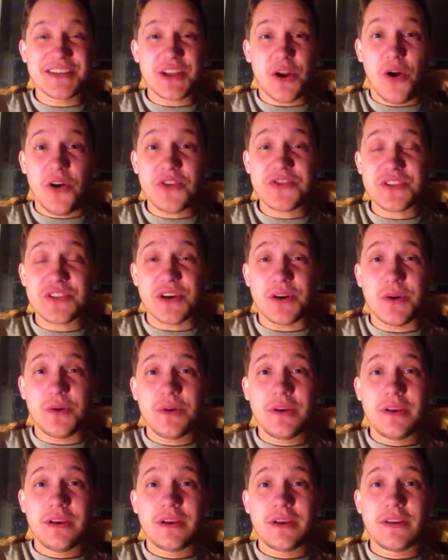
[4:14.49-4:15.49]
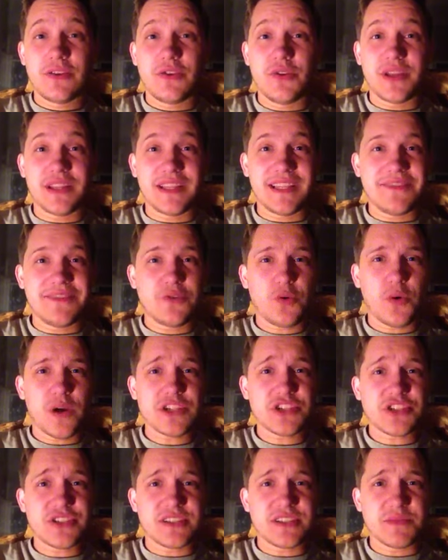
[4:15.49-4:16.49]
And also, you can leave
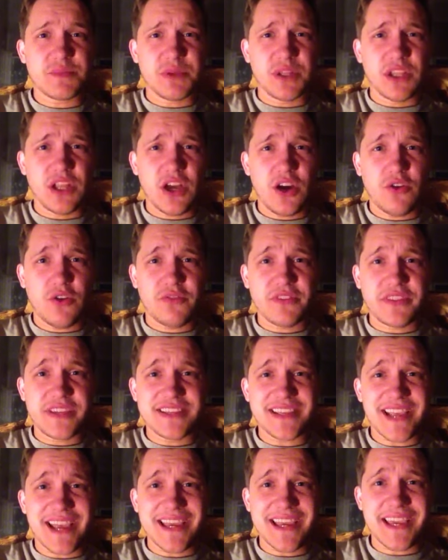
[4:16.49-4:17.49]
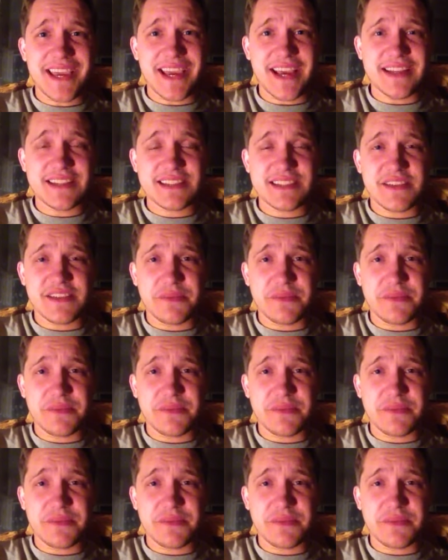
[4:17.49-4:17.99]
questions below for these iCasts.